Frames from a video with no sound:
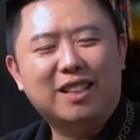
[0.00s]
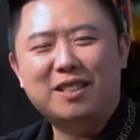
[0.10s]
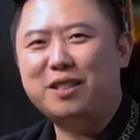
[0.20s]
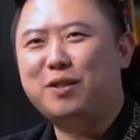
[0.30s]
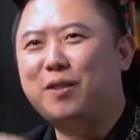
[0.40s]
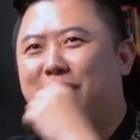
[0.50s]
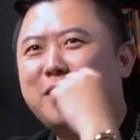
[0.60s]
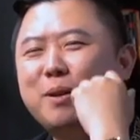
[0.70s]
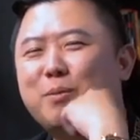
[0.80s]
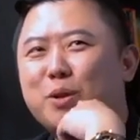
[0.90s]
Because as you think
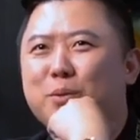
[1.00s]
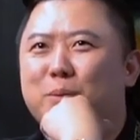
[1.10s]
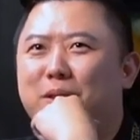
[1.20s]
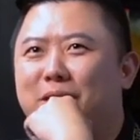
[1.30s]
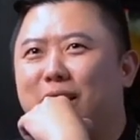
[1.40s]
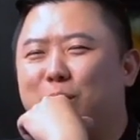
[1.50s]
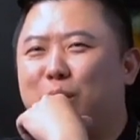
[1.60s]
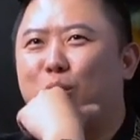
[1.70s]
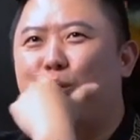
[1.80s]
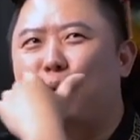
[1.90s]
about it, most people think
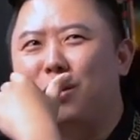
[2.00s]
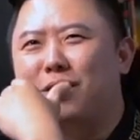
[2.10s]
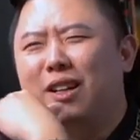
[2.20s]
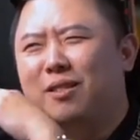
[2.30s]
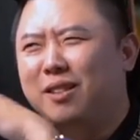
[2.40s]
about toys.